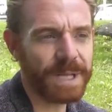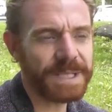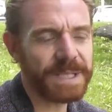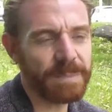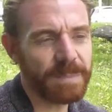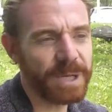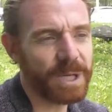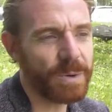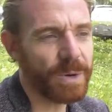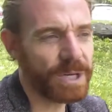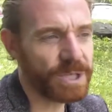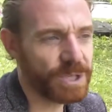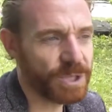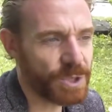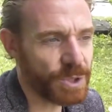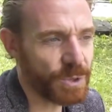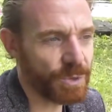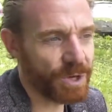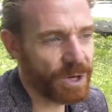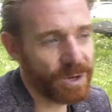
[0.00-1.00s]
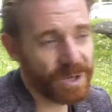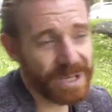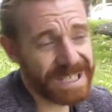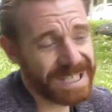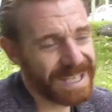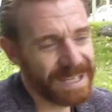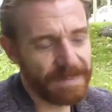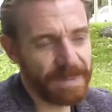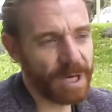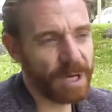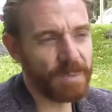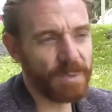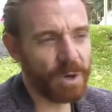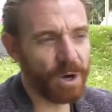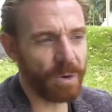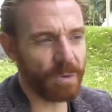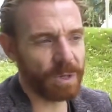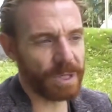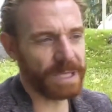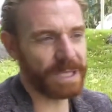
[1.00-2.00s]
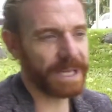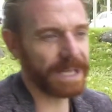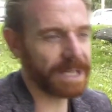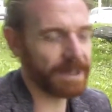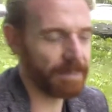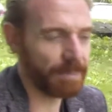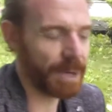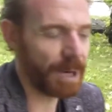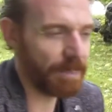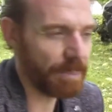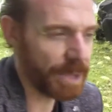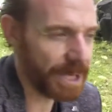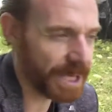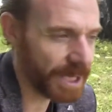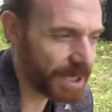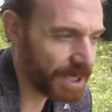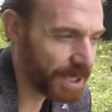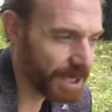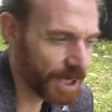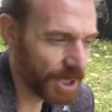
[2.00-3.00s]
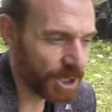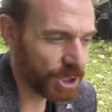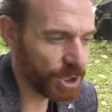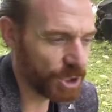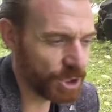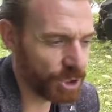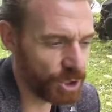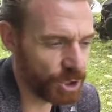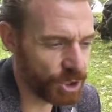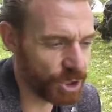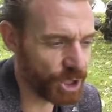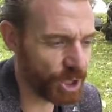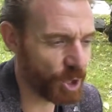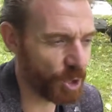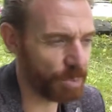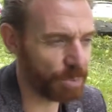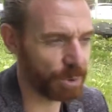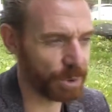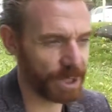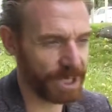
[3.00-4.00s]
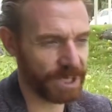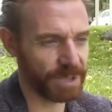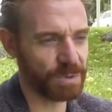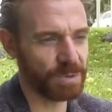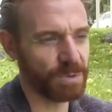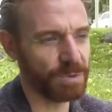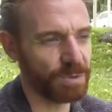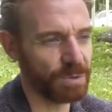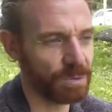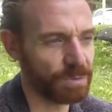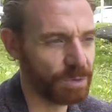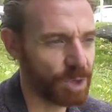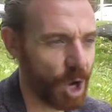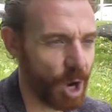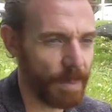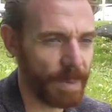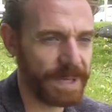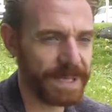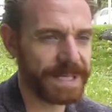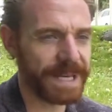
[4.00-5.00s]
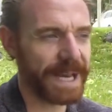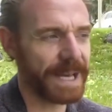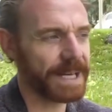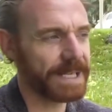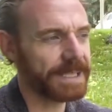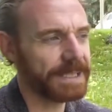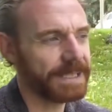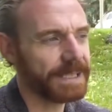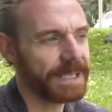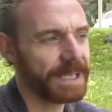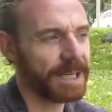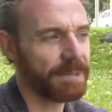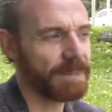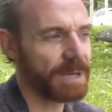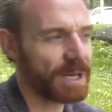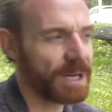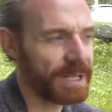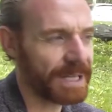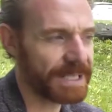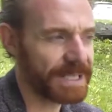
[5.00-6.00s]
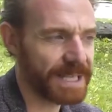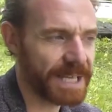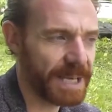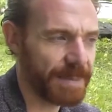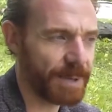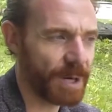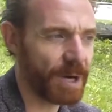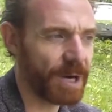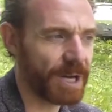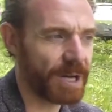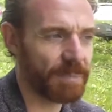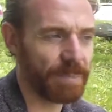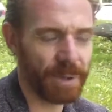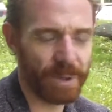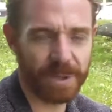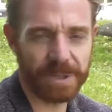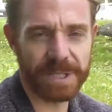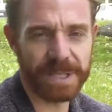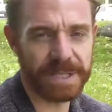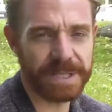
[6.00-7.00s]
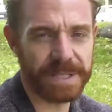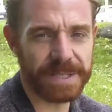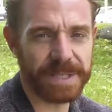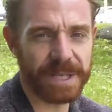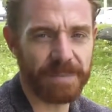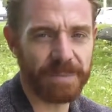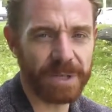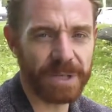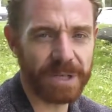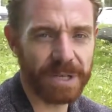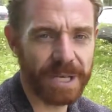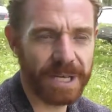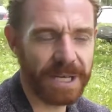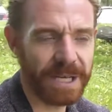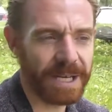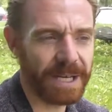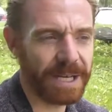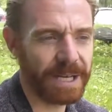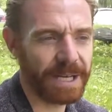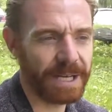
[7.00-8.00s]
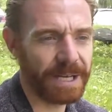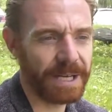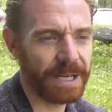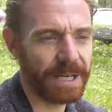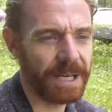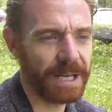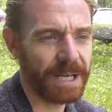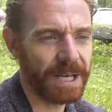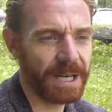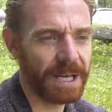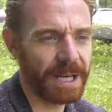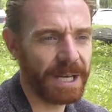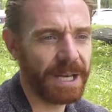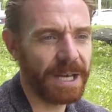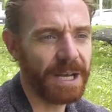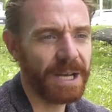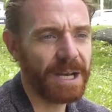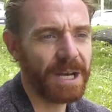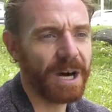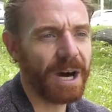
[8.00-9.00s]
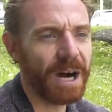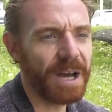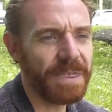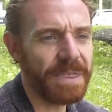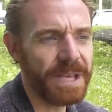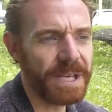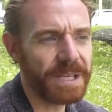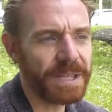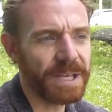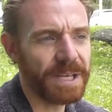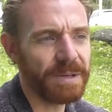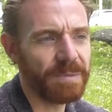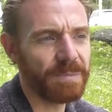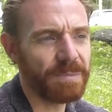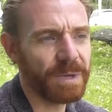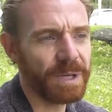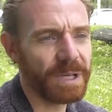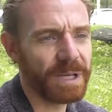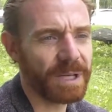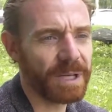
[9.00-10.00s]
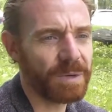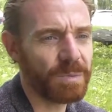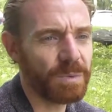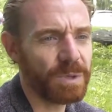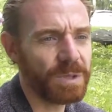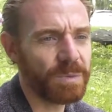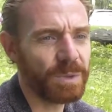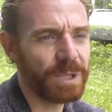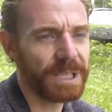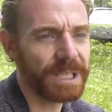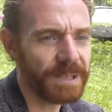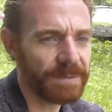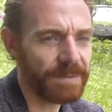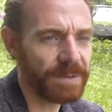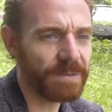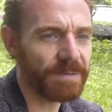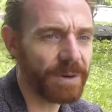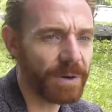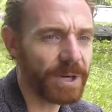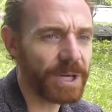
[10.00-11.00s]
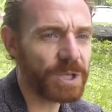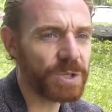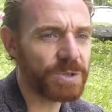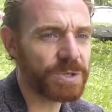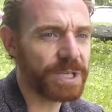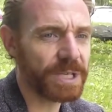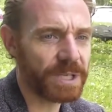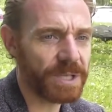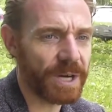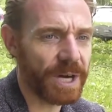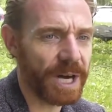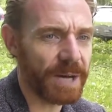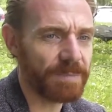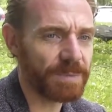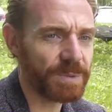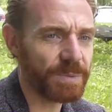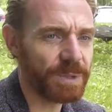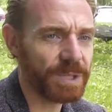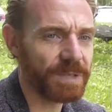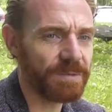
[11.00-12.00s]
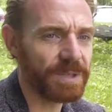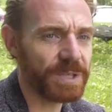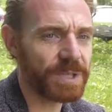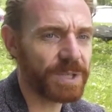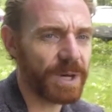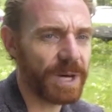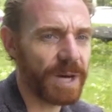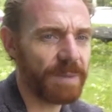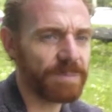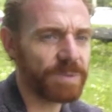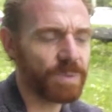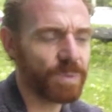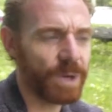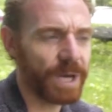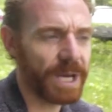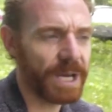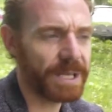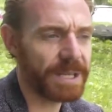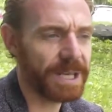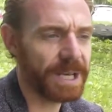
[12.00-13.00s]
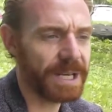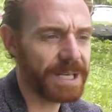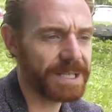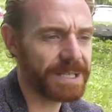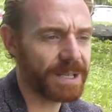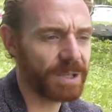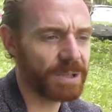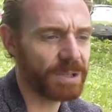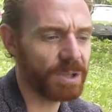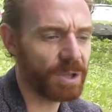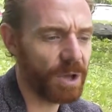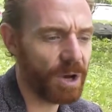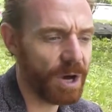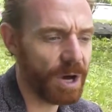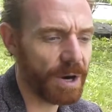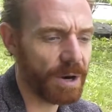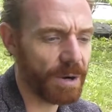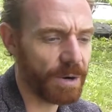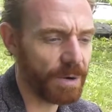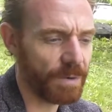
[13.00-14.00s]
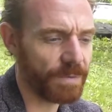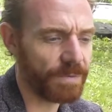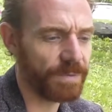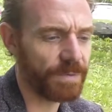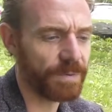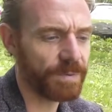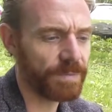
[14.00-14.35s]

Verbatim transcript: that's a big question too, and honestly, I mean, I'm not really like a, a big geopolitical commentator. I mean, I like to keep an eye on politics to some degree, uh, and I think that, I mean, like we, we live in very interesting times. We live in times where there is a lot of